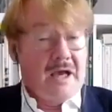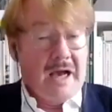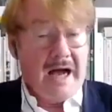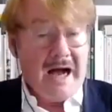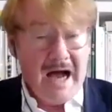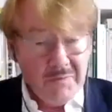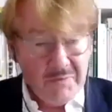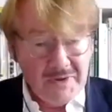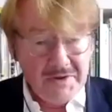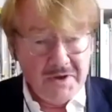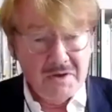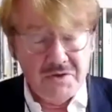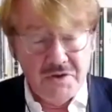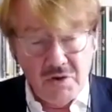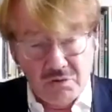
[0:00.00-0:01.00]
I will
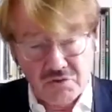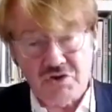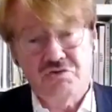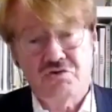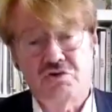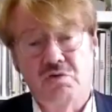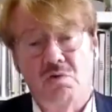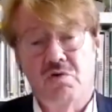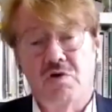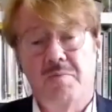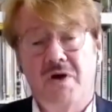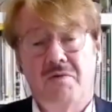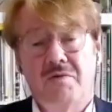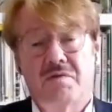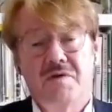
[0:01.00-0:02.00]
not talk
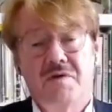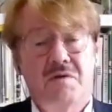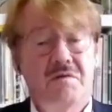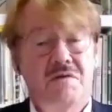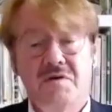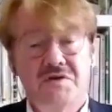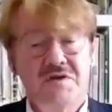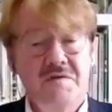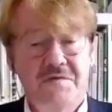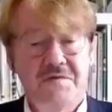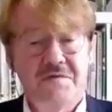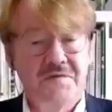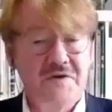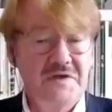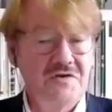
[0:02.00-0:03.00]
about the
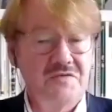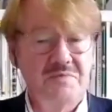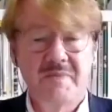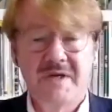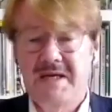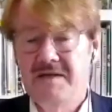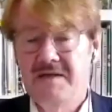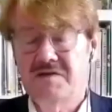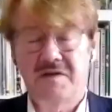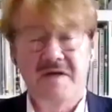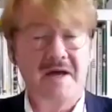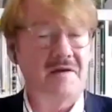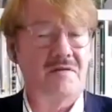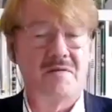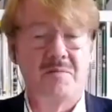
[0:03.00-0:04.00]
different means
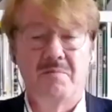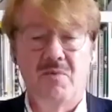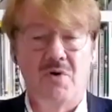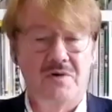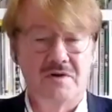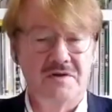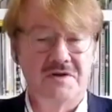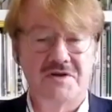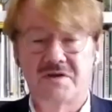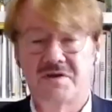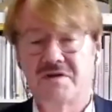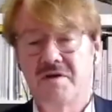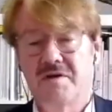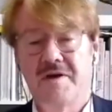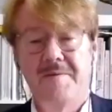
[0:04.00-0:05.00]
and the models
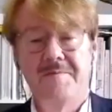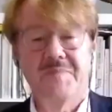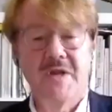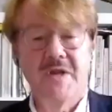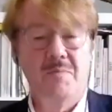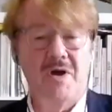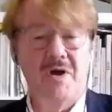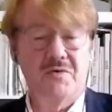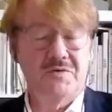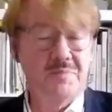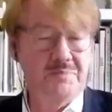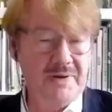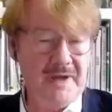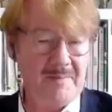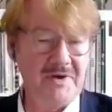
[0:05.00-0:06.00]
about
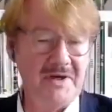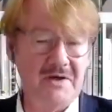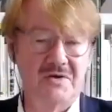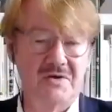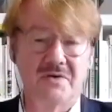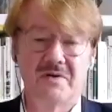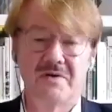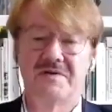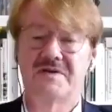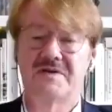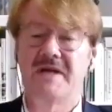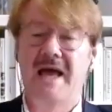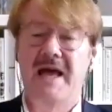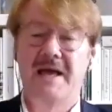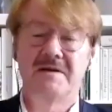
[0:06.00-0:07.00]
public goods
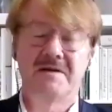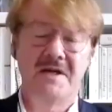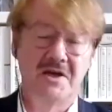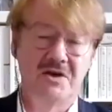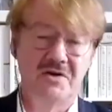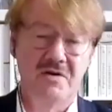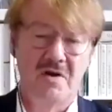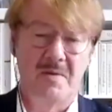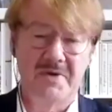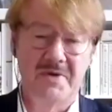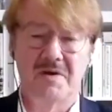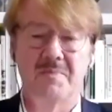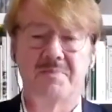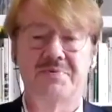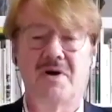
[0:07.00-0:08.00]
and economic
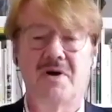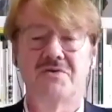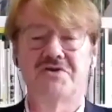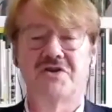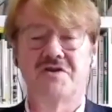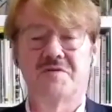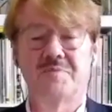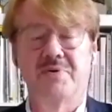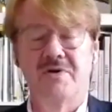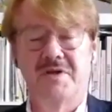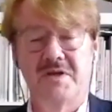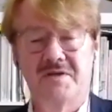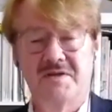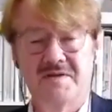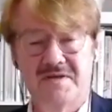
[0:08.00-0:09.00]
approaches,
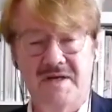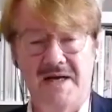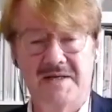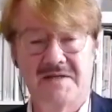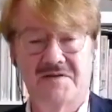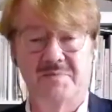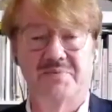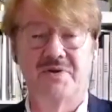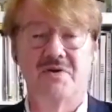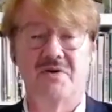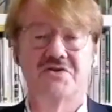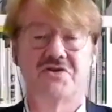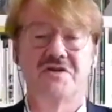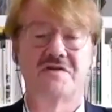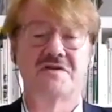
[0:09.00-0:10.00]
political science
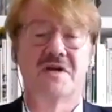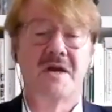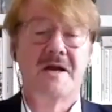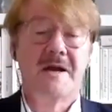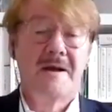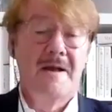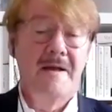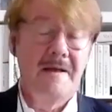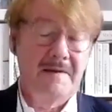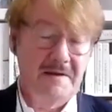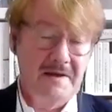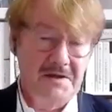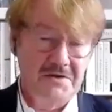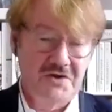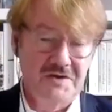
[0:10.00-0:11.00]
approaches,
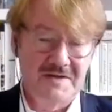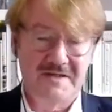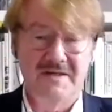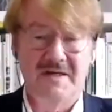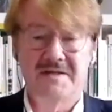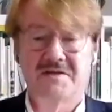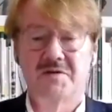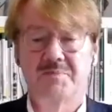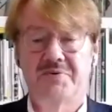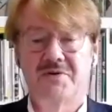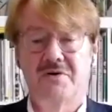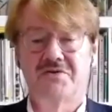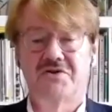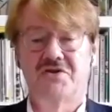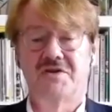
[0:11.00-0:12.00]
cultural science
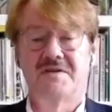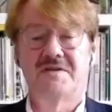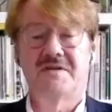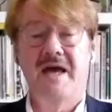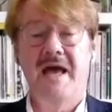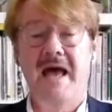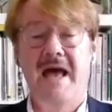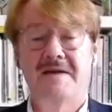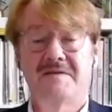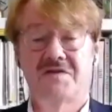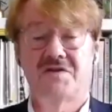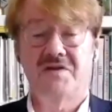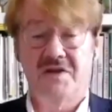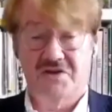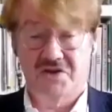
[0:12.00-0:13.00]
approaches as
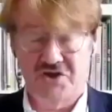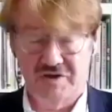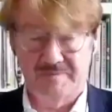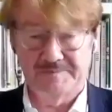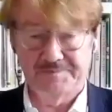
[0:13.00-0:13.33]
such.